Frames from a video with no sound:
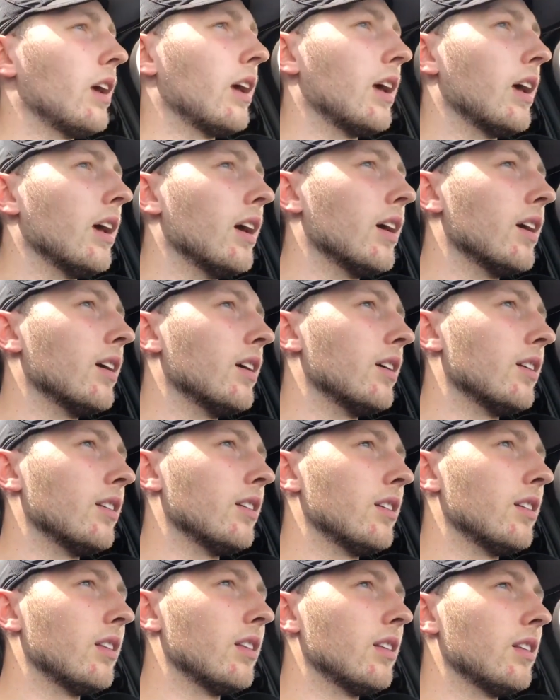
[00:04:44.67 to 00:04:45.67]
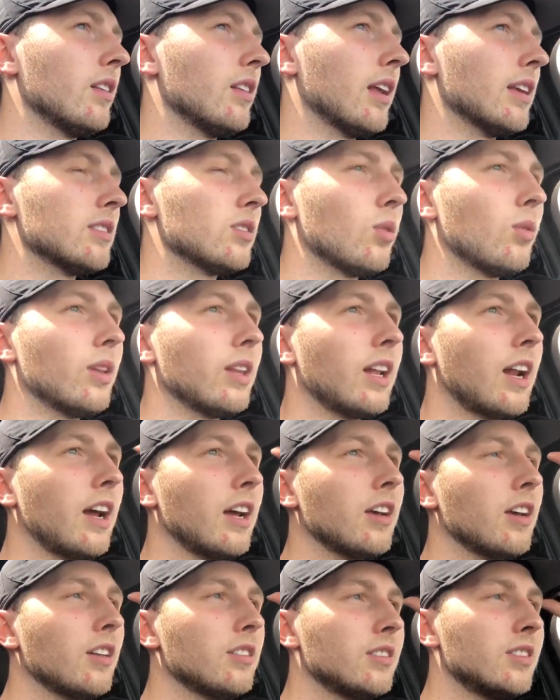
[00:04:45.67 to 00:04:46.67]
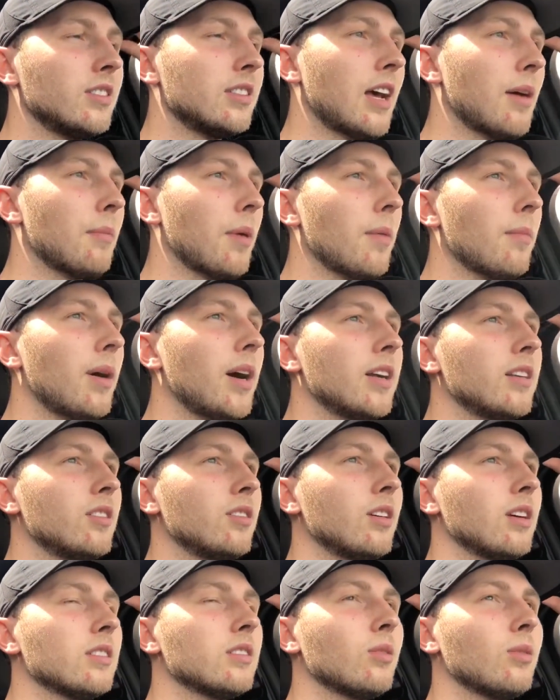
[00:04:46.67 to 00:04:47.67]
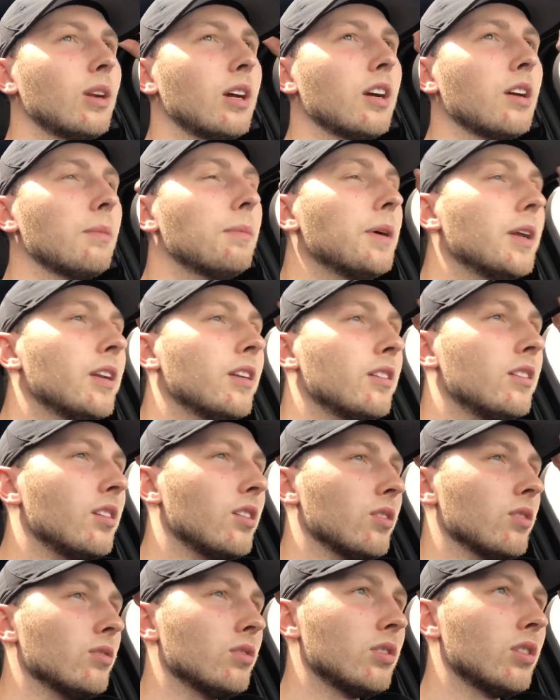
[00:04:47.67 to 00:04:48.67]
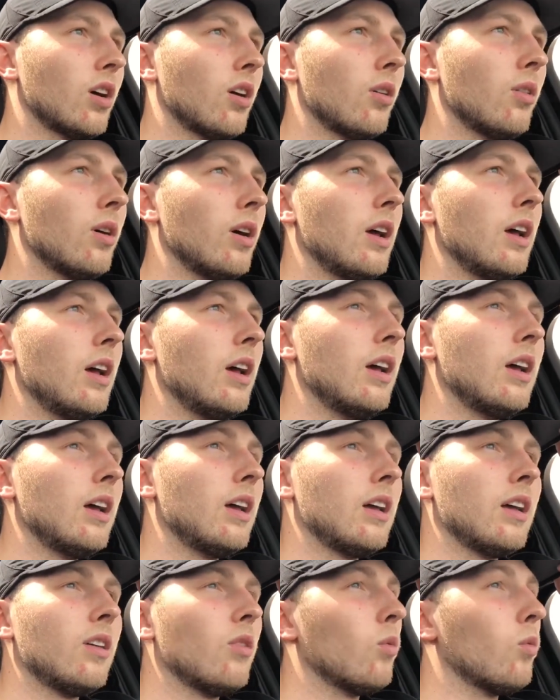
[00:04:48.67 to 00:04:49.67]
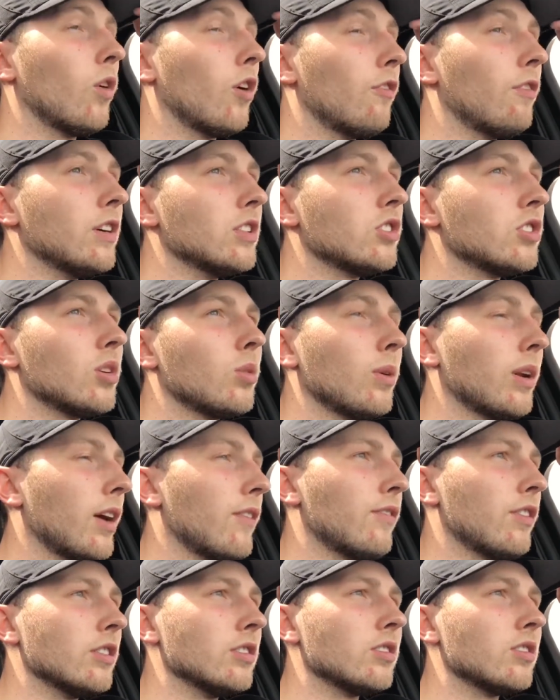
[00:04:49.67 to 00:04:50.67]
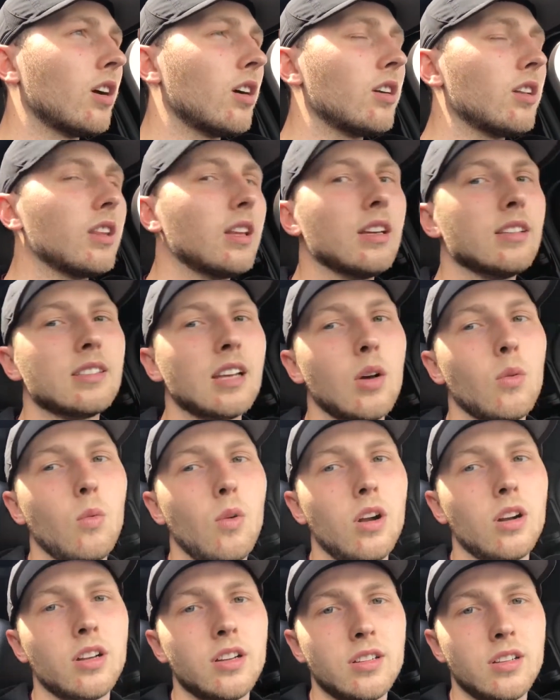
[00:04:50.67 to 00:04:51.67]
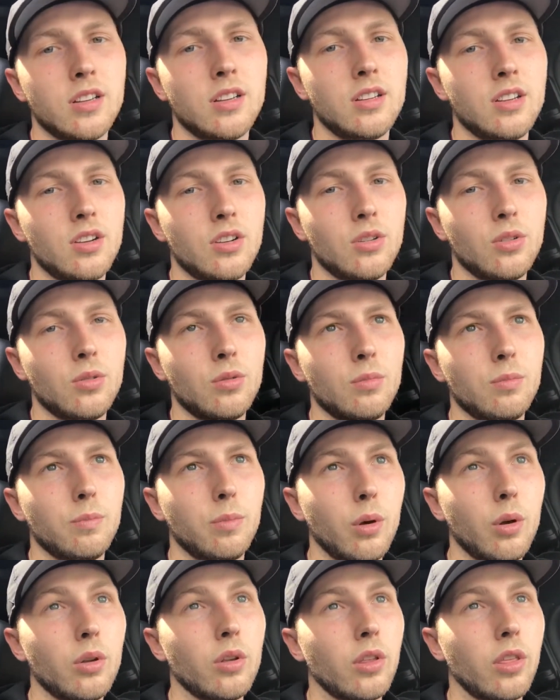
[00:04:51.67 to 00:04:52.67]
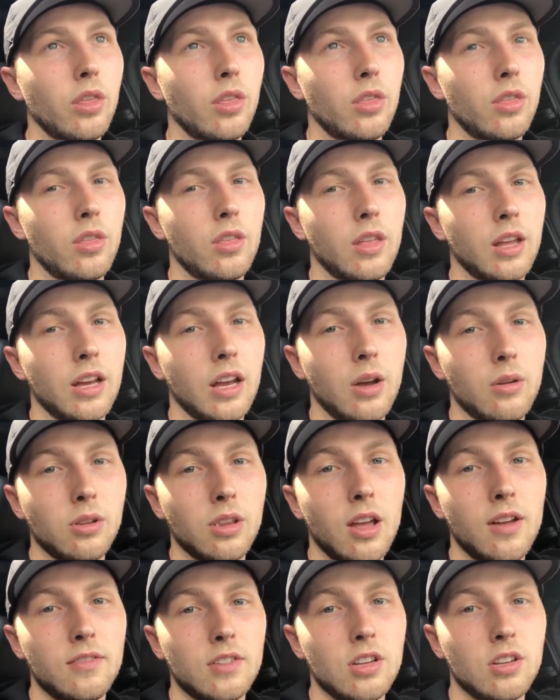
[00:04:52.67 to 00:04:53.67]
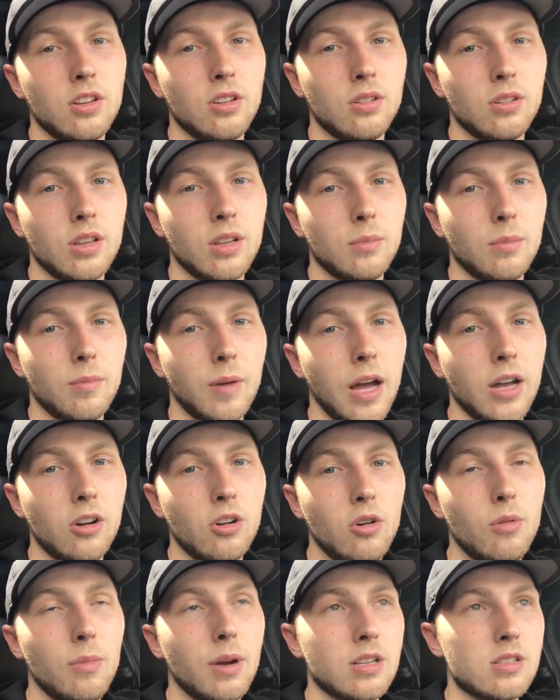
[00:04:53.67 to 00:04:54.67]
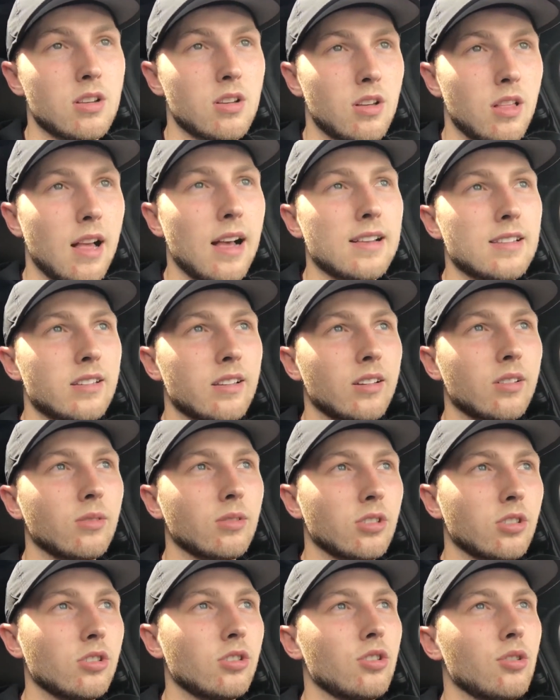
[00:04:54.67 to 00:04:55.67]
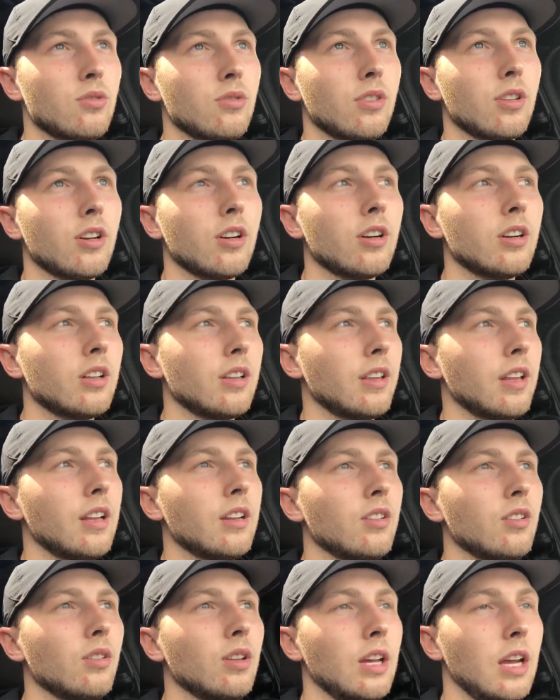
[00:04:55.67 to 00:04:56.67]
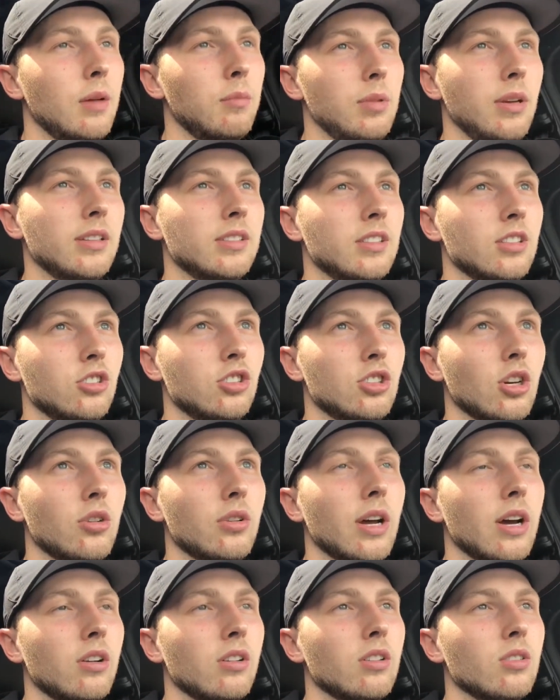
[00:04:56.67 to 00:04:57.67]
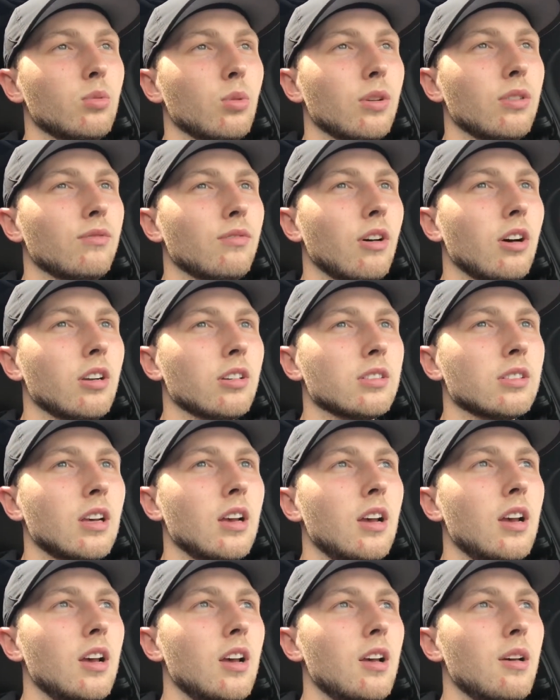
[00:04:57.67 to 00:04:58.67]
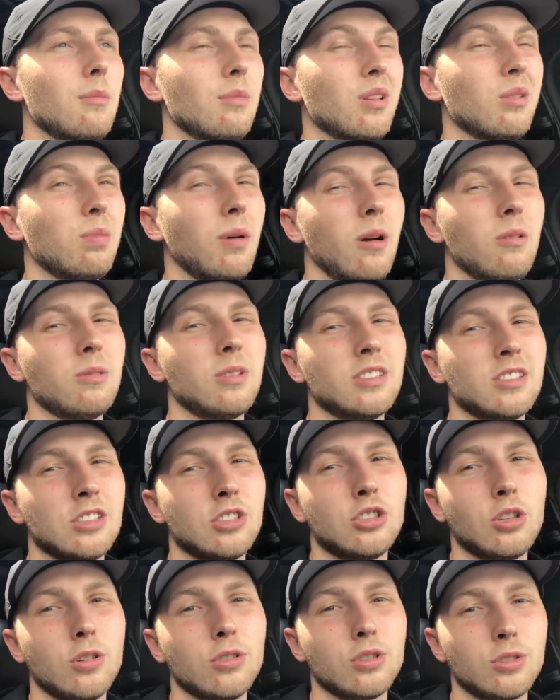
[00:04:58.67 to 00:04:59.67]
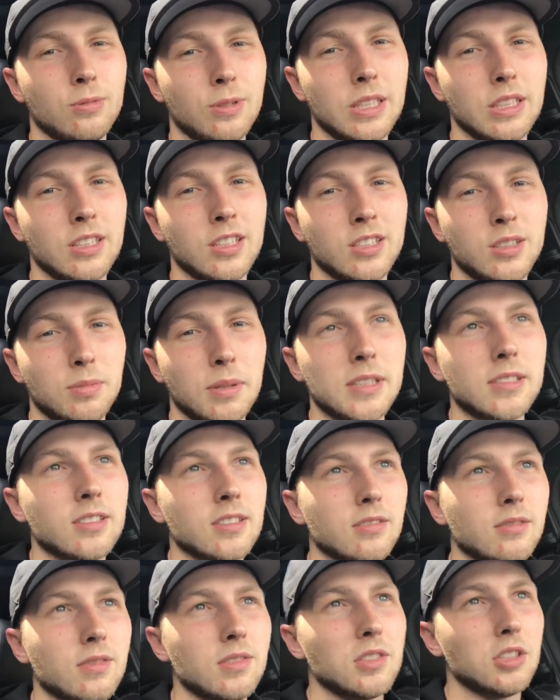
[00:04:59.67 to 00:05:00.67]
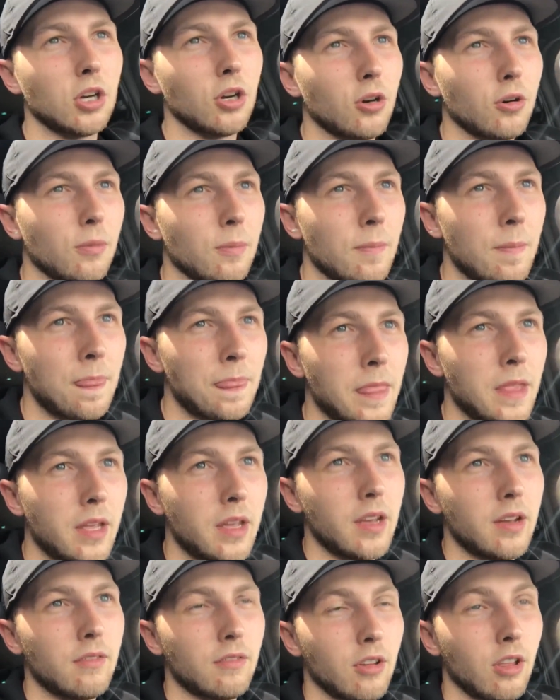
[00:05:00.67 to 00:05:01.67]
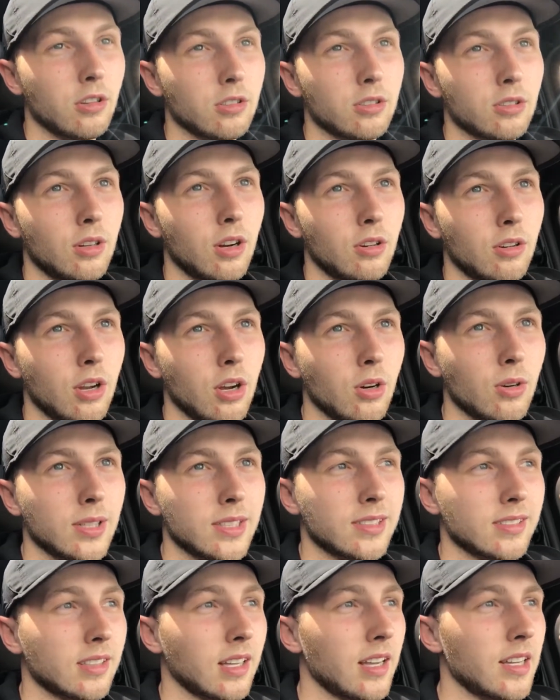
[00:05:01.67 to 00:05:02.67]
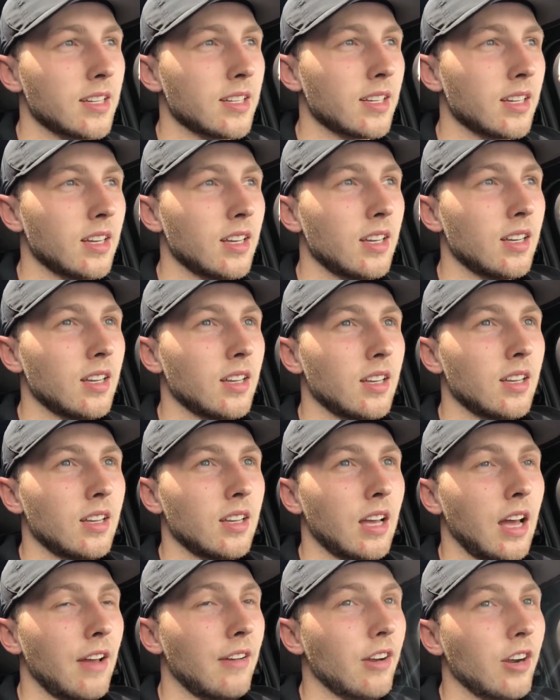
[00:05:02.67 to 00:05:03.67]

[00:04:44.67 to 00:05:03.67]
And that's the one that I set my mind to. That's the one I committed to. So originally when I first started this, I wanted to do both. Like, I would love to do the Idaho Muscle Classic, which is June 3rd, and then do the NPC Showdown in Twin Falls. But the problem is the shows are really expensive. So for those who don't know, it's like, I